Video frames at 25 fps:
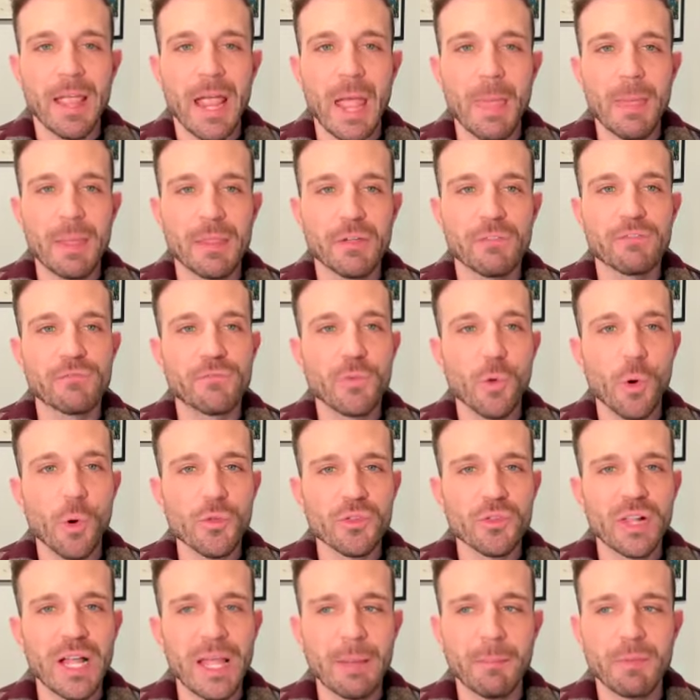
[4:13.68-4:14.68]
And then the
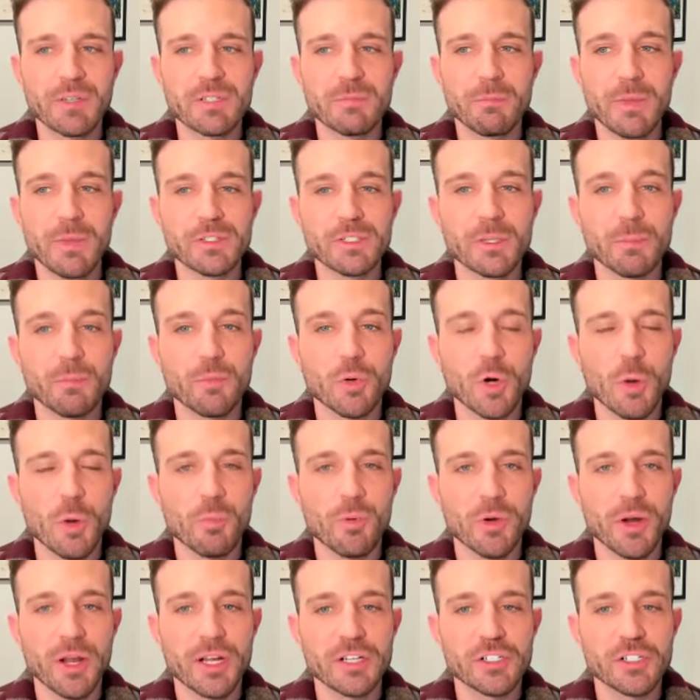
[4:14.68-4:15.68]
fourth claim is
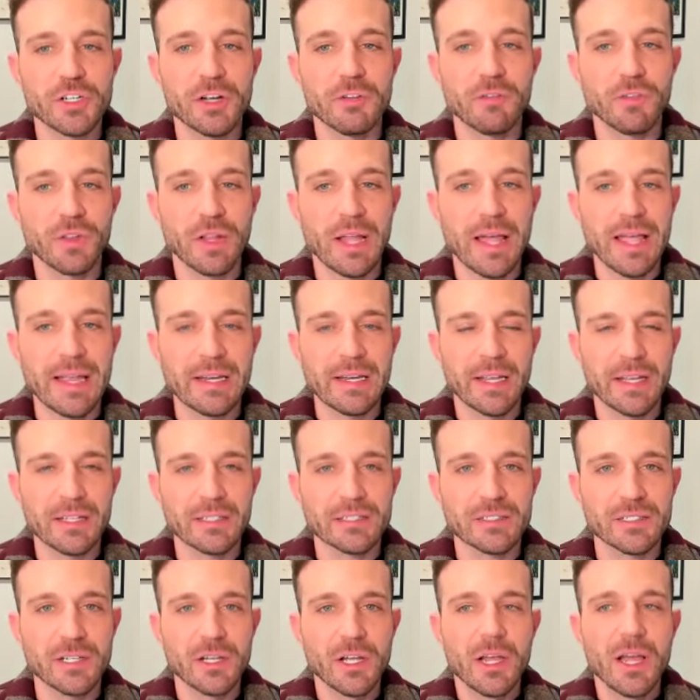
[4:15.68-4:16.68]
misappropriation of
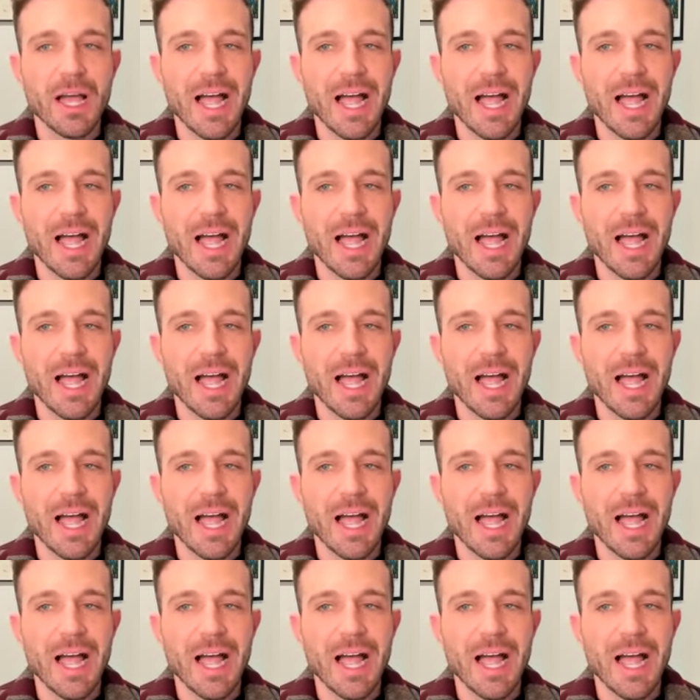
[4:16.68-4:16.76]
likeness.